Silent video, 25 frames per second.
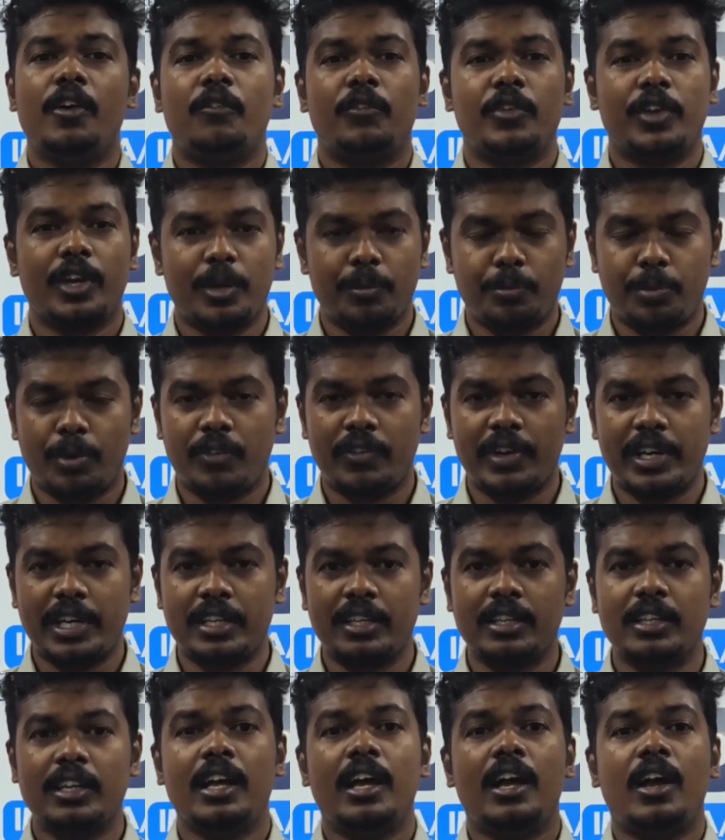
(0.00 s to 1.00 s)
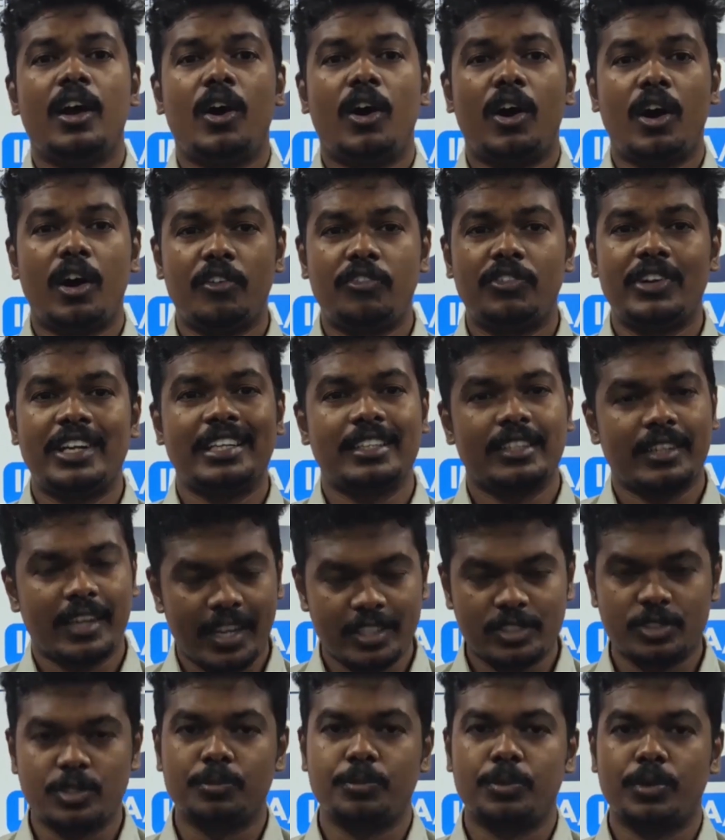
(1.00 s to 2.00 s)
we are providing offline
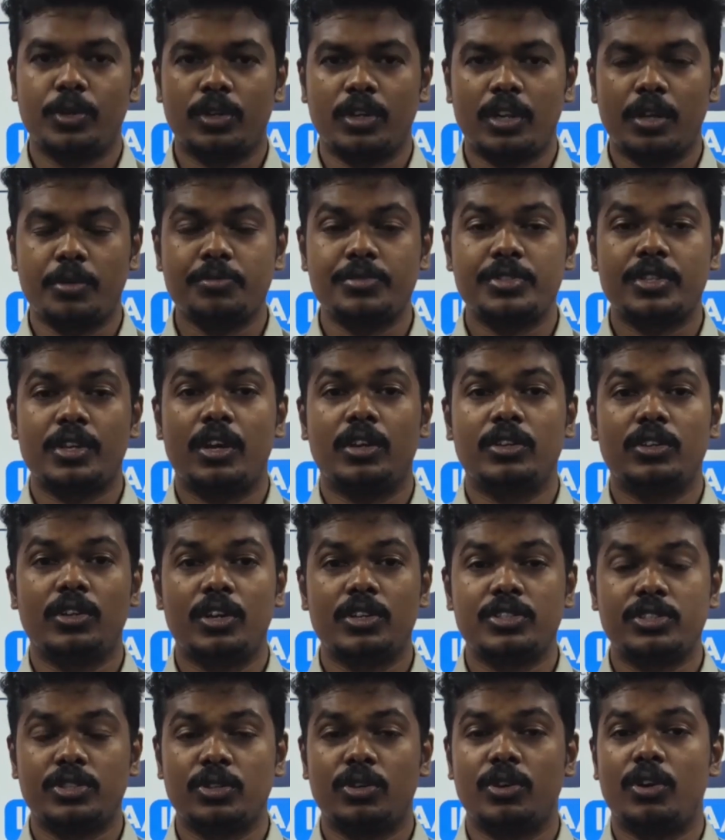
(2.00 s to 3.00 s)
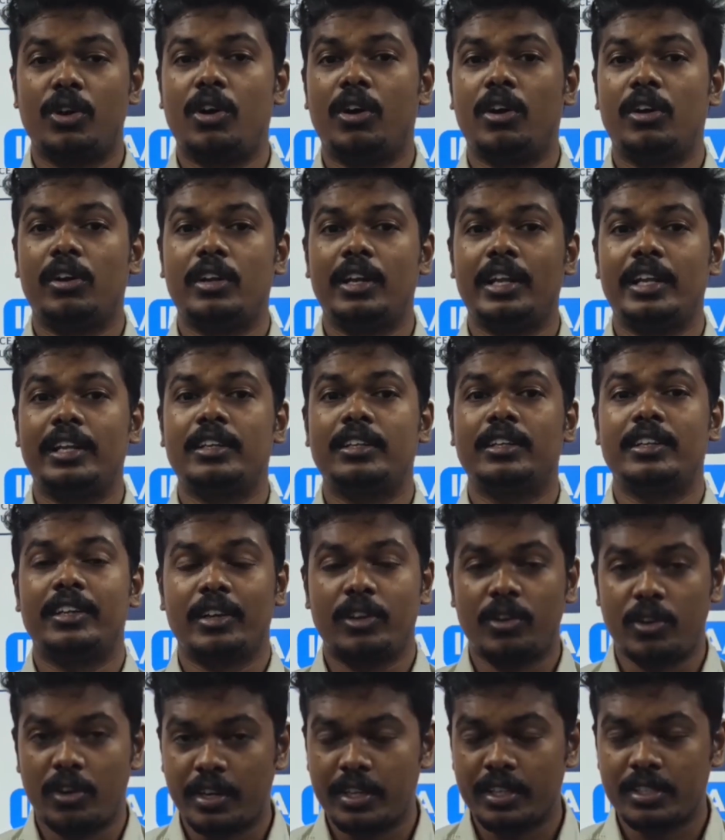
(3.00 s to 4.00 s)
classroom programs and also online
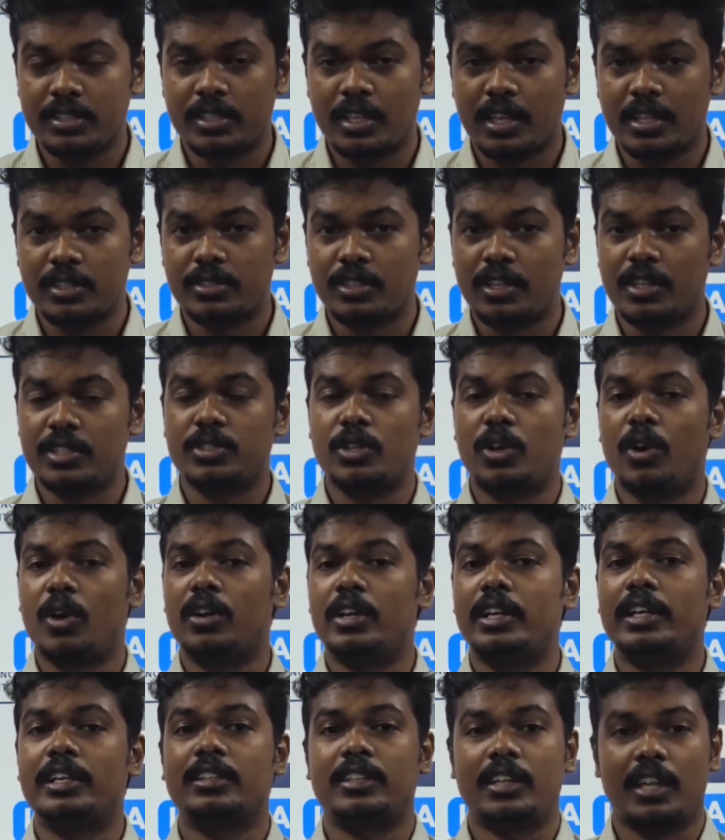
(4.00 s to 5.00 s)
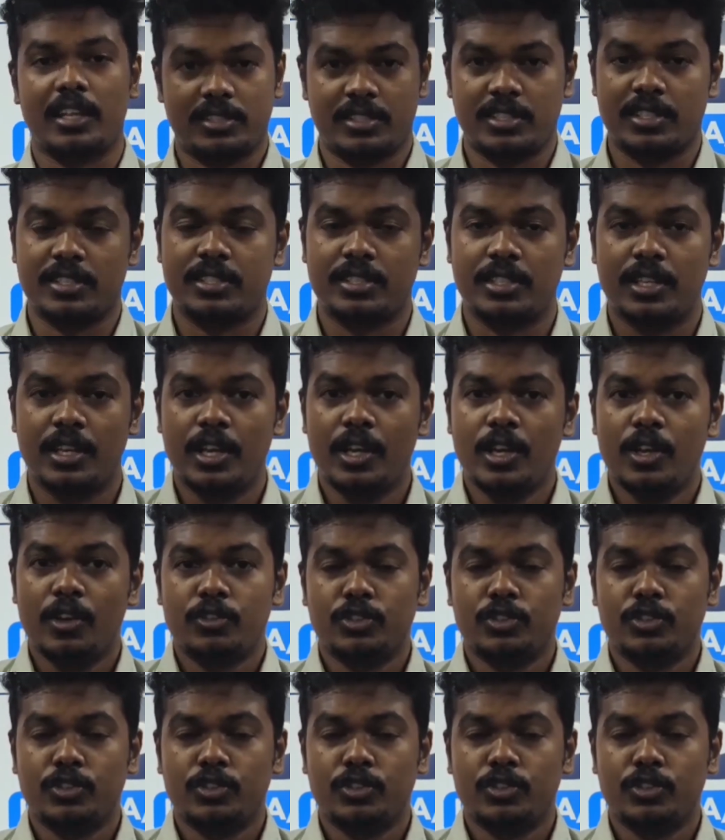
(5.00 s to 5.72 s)
recordings as well as online classes.